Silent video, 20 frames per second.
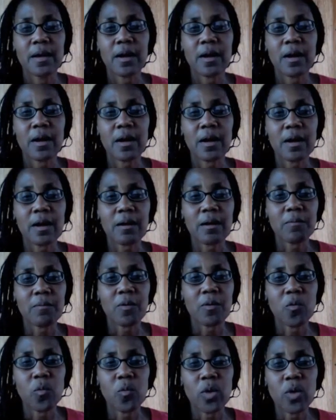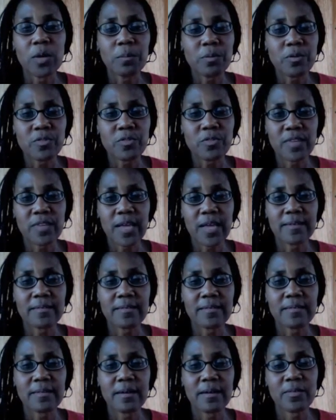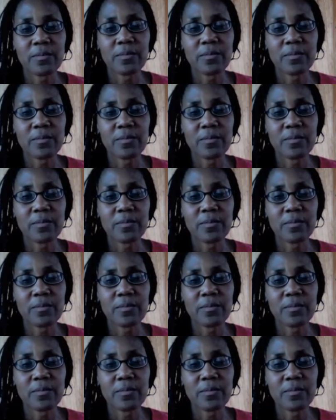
1% of their